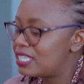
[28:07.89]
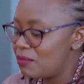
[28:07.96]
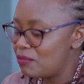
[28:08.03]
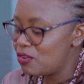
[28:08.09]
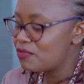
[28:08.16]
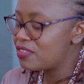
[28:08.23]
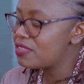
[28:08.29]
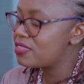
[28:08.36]

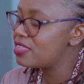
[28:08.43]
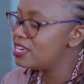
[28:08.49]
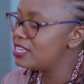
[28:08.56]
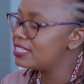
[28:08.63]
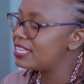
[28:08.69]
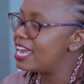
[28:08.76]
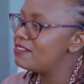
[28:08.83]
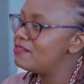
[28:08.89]
some of the
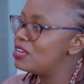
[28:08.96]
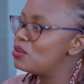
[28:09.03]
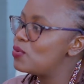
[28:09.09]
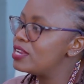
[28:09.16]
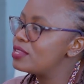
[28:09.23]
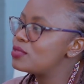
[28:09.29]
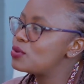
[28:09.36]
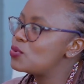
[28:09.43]
things I even
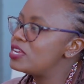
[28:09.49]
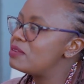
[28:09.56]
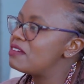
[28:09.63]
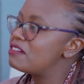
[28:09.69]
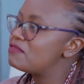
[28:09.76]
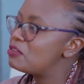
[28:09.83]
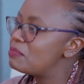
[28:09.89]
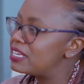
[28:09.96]
went through in
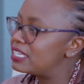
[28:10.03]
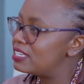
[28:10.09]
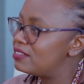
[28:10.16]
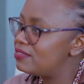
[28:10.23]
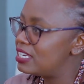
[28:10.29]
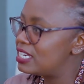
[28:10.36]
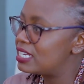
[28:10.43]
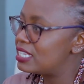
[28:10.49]
my
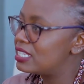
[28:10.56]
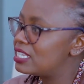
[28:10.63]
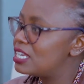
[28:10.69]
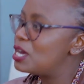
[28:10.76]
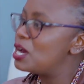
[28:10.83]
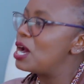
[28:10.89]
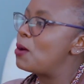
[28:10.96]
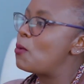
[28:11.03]
formative years
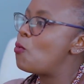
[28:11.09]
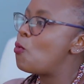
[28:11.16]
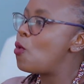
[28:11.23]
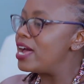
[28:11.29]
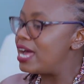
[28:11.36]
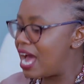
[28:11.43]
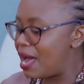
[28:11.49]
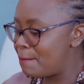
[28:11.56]

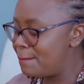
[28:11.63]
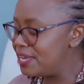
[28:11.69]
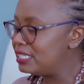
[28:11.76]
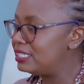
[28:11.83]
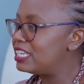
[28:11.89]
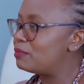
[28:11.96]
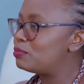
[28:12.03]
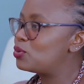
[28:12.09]
were a
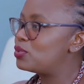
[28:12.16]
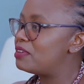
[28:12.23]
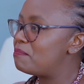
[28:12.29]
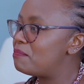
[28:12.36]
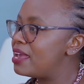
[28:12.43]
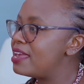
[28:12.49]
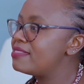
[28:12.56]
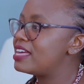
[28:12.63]
build up to the
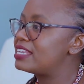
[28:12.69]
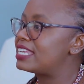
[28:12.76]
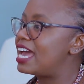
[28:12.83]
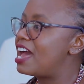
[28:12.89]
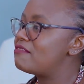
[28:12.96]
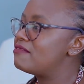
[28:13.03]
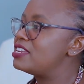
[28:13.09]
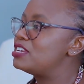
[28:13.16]
pain that I have